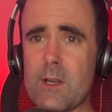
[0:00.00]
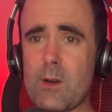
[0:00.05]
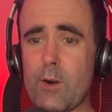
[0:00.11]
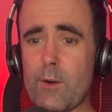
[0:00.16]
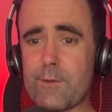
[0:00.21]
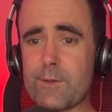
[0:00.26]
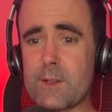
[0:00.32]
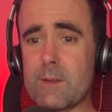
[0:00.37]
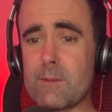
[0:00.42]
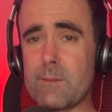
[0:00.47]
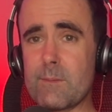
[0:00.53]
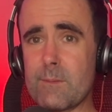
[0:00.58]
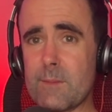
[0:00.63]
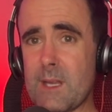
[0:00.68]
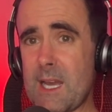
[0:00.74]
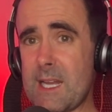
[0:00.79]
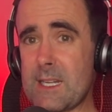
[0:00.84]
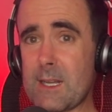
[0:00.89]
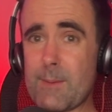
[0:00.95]
often
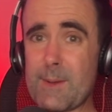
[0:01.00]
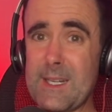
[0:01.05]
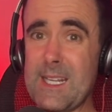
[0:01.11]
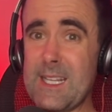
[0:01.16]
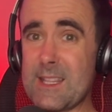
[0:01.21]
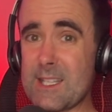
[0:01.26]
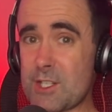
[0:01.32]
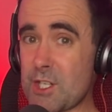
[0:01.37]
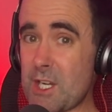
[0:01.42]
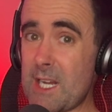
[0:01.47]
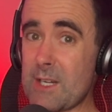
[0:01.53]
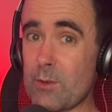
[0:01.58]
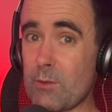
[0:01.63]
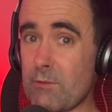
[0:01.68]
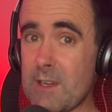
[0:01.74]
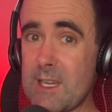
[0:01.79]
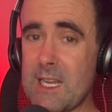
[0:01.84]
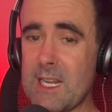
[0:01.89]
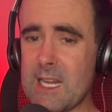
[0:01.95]
end up in either channel,
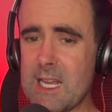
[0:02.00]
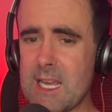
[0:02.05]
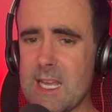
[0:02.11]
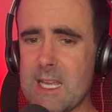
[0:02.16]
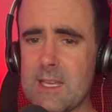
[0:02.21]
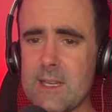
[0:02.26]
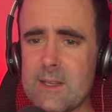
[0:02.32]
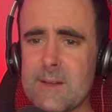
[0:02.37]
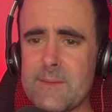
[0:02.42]
really.